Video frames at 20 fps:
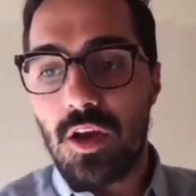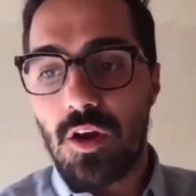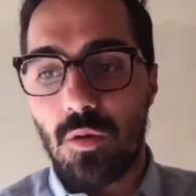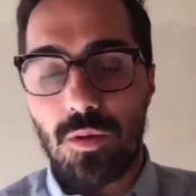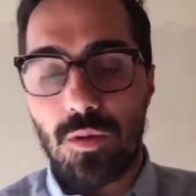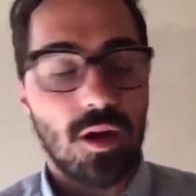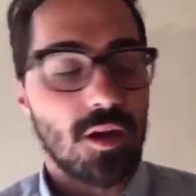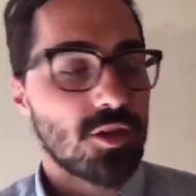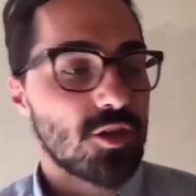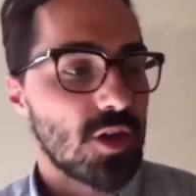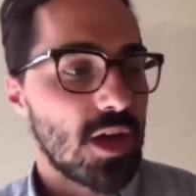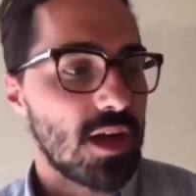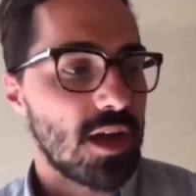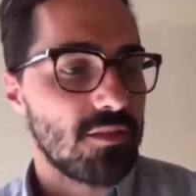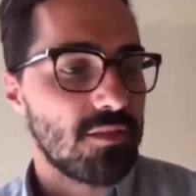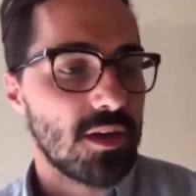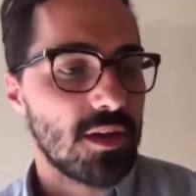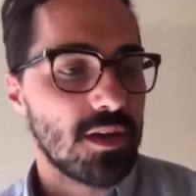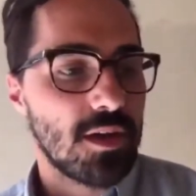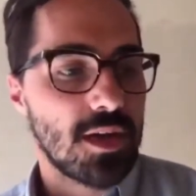We also have
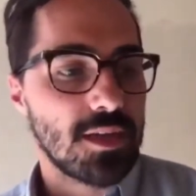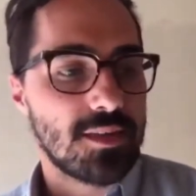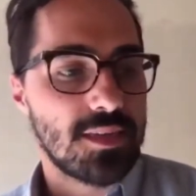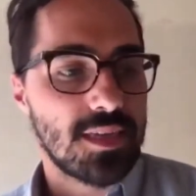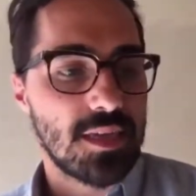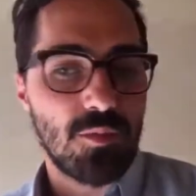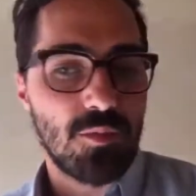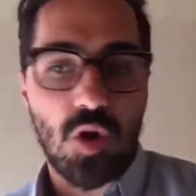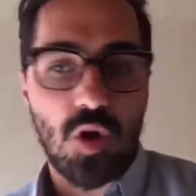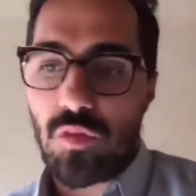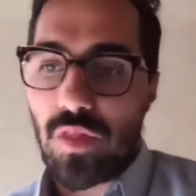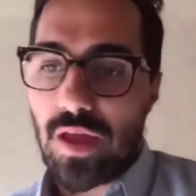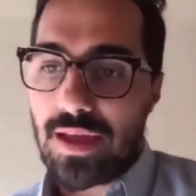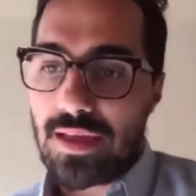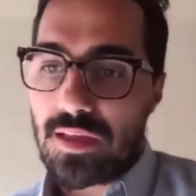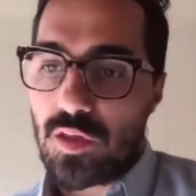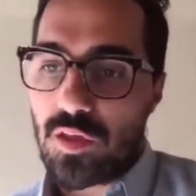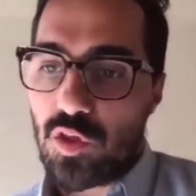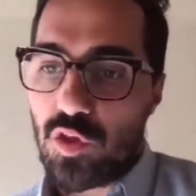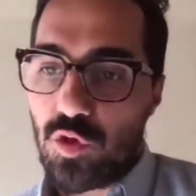a team called
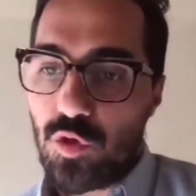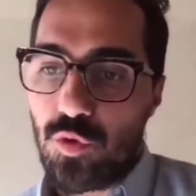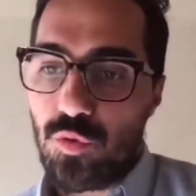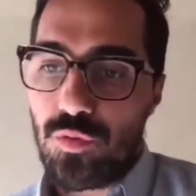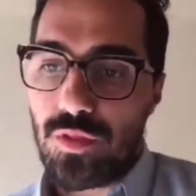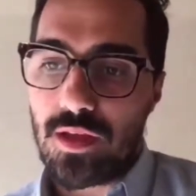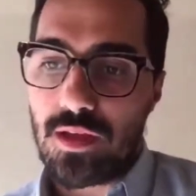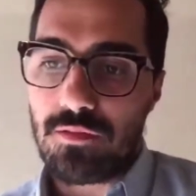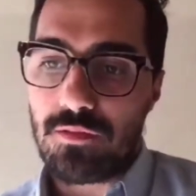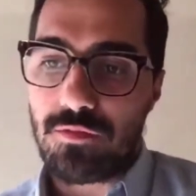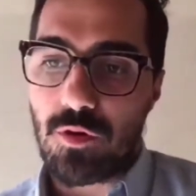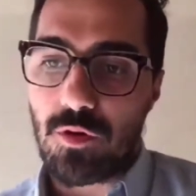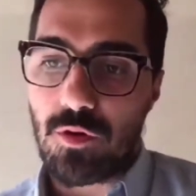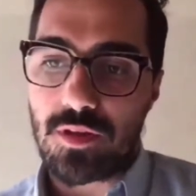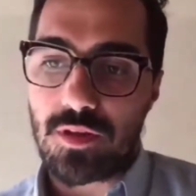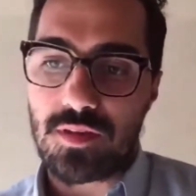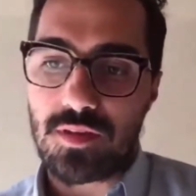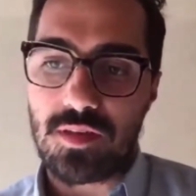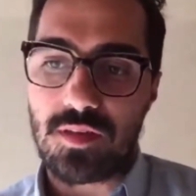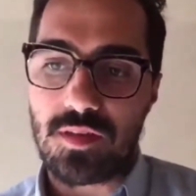IQ that
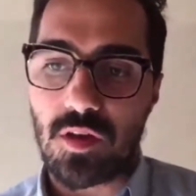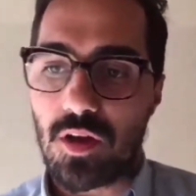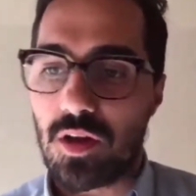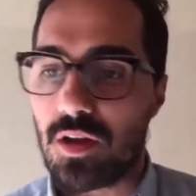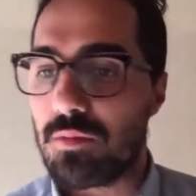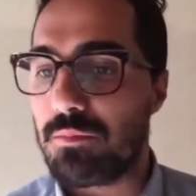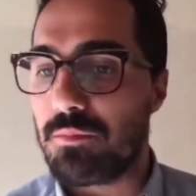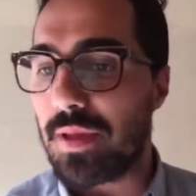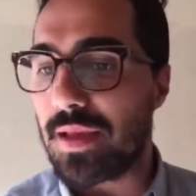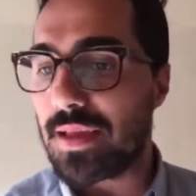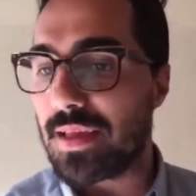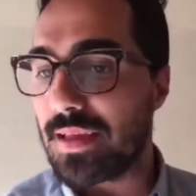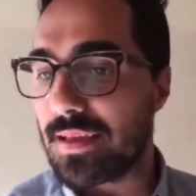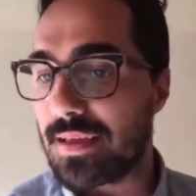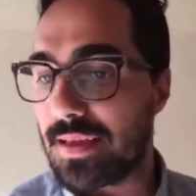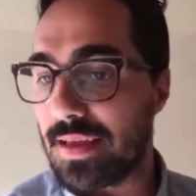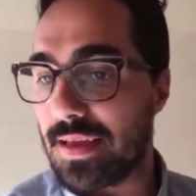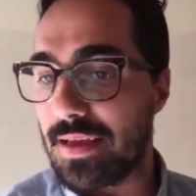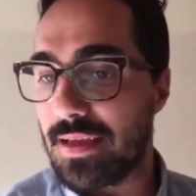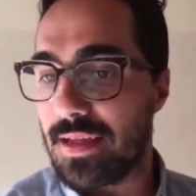focuses on making
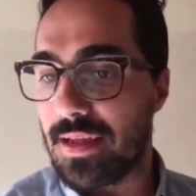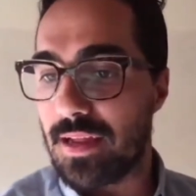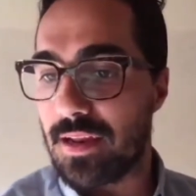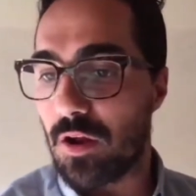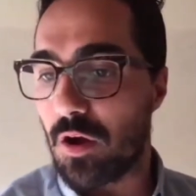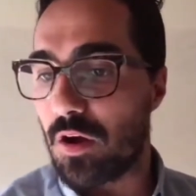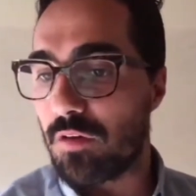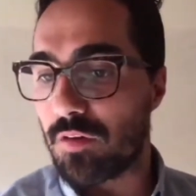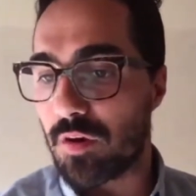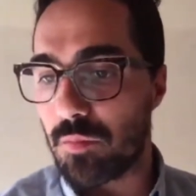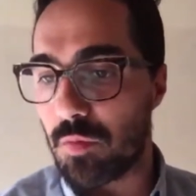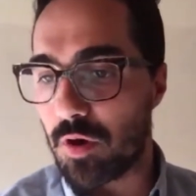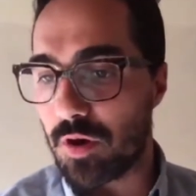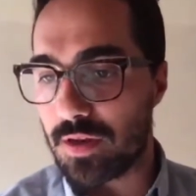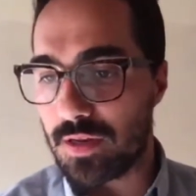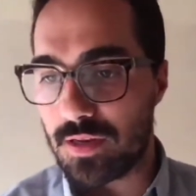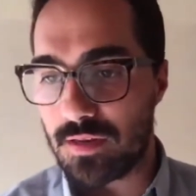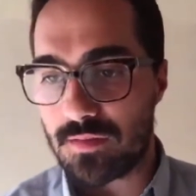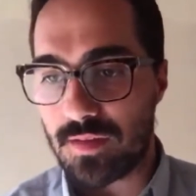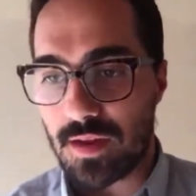Kit and all of our
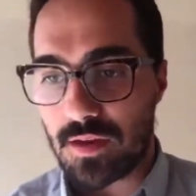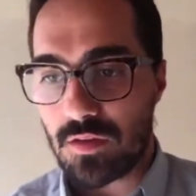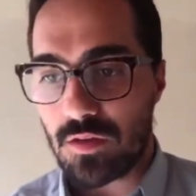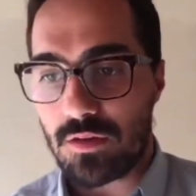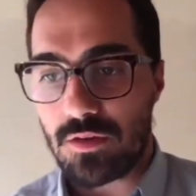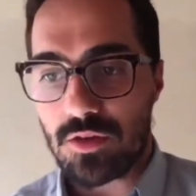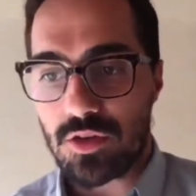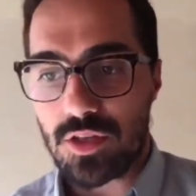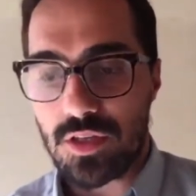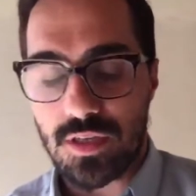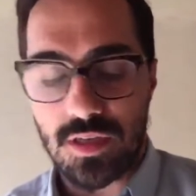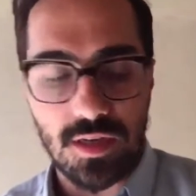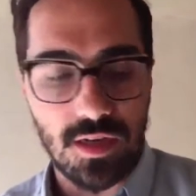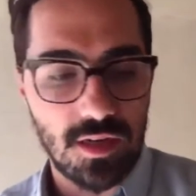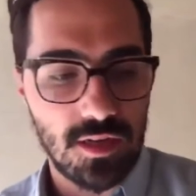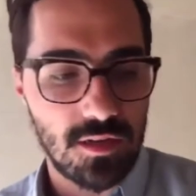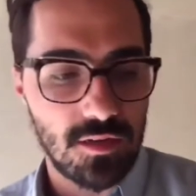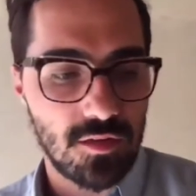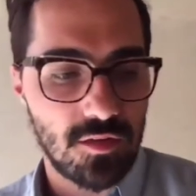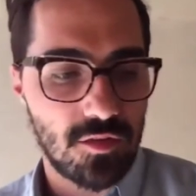marketing technology
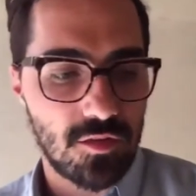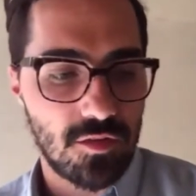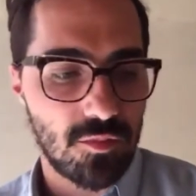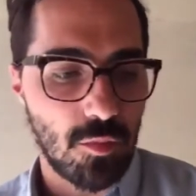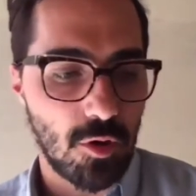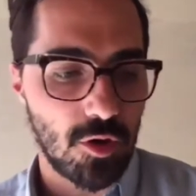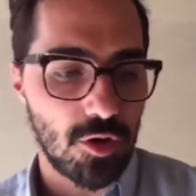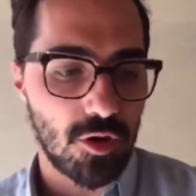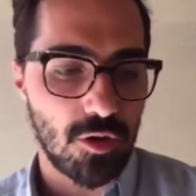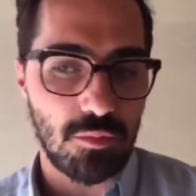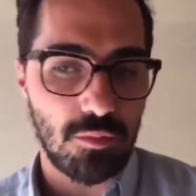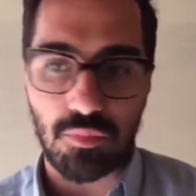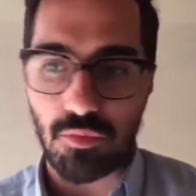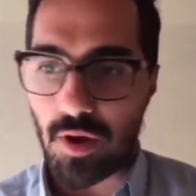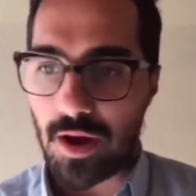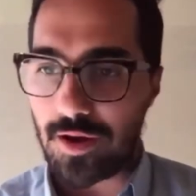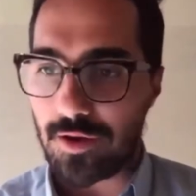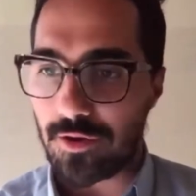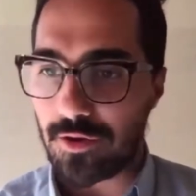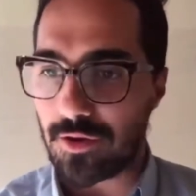a smarter,
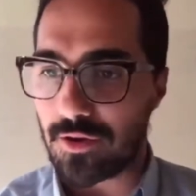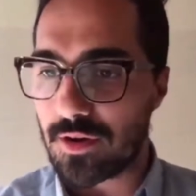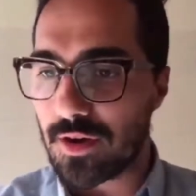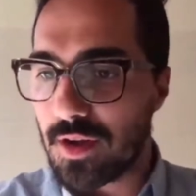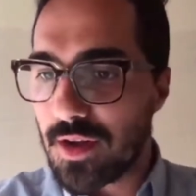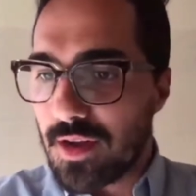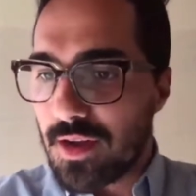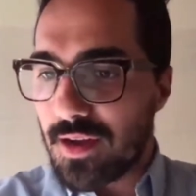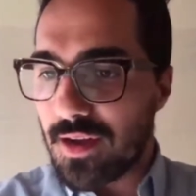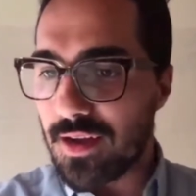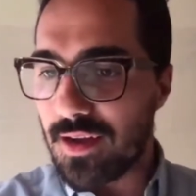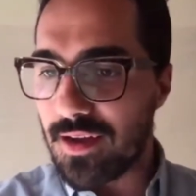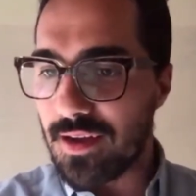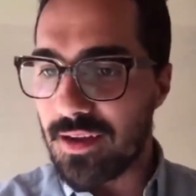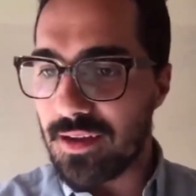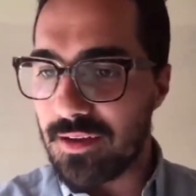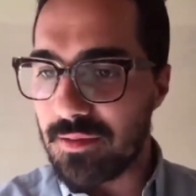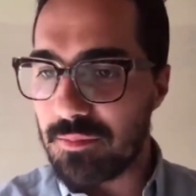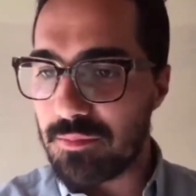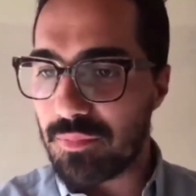brighter
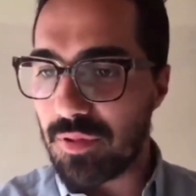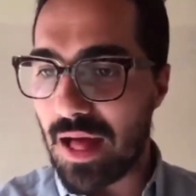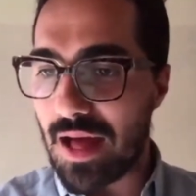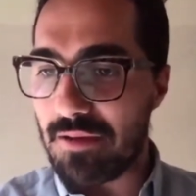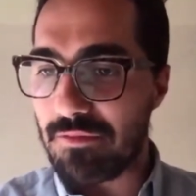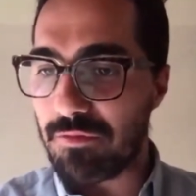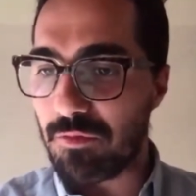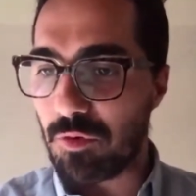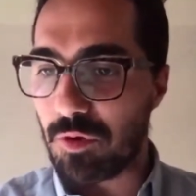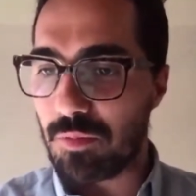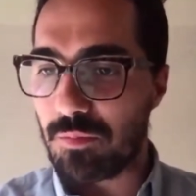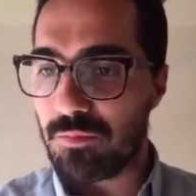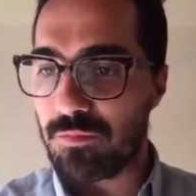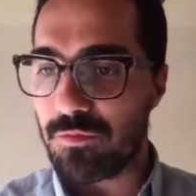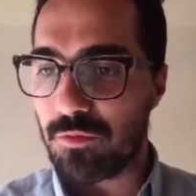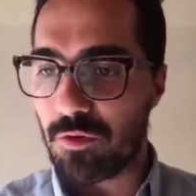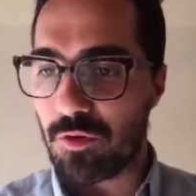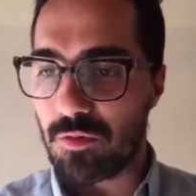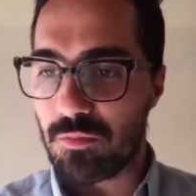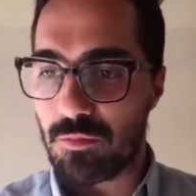platform
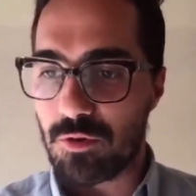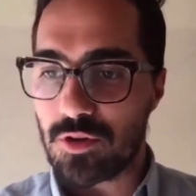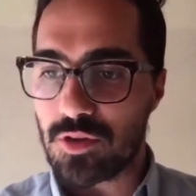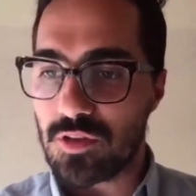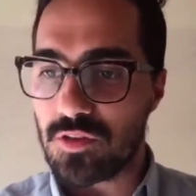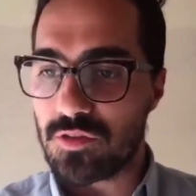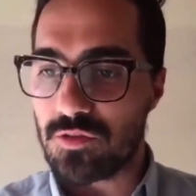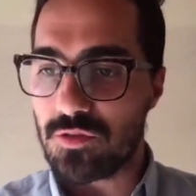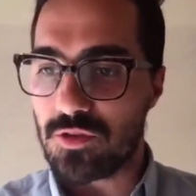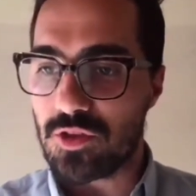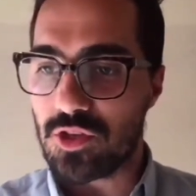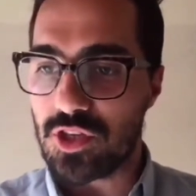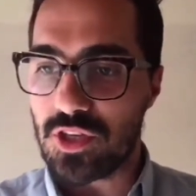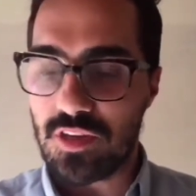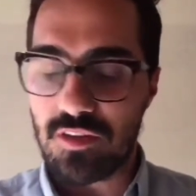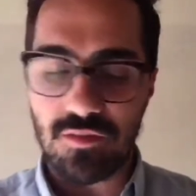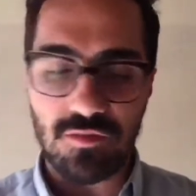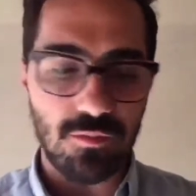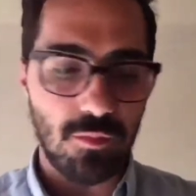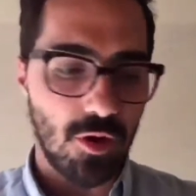for merchants to
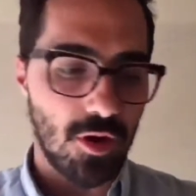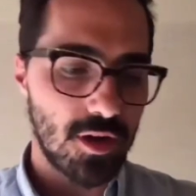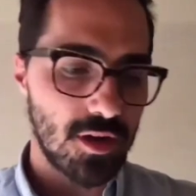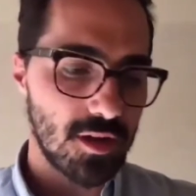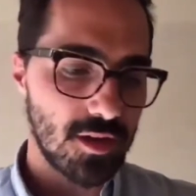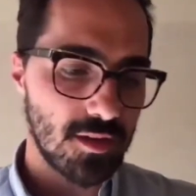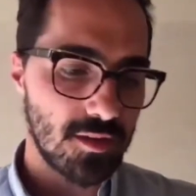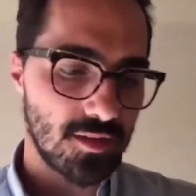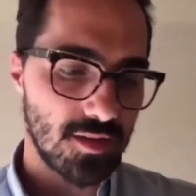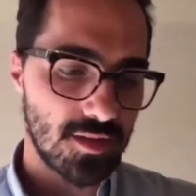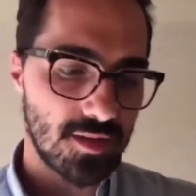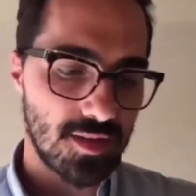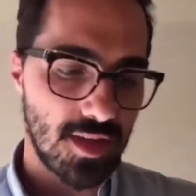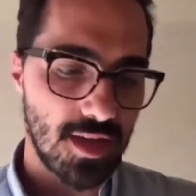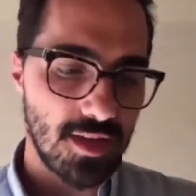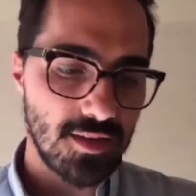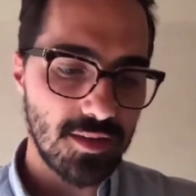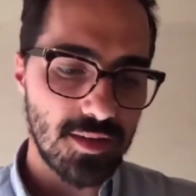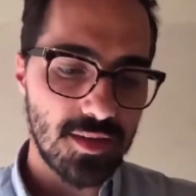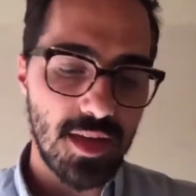achieve marketing
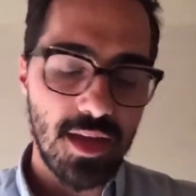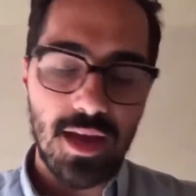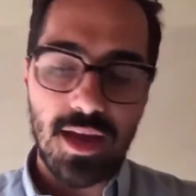success.